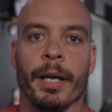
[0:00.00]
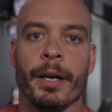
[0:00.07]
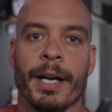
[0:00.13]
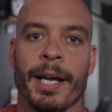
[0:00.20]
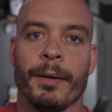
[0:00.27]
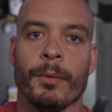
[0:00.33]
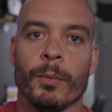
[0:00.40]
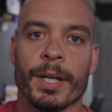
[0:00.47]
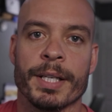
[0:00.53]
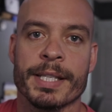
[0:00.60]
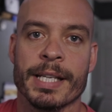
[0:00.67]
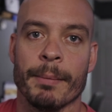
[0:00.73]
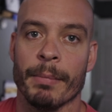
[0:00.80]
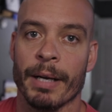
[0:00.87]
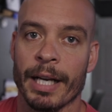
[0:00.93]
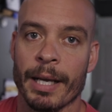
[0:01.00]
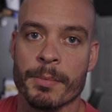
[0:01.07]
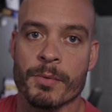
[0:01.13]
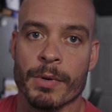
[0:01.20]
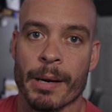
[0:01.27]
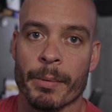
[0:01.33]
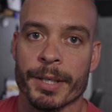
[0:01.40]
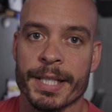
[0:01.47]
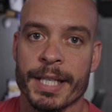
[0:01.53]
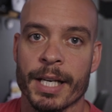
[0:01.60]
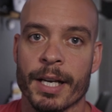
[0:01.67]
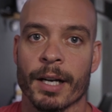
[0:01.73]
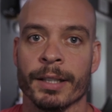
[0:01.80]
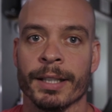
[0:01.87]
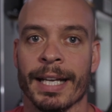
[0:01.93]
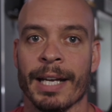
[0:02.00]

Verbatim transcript: Internet, what's up? My name's Robert Teegarden,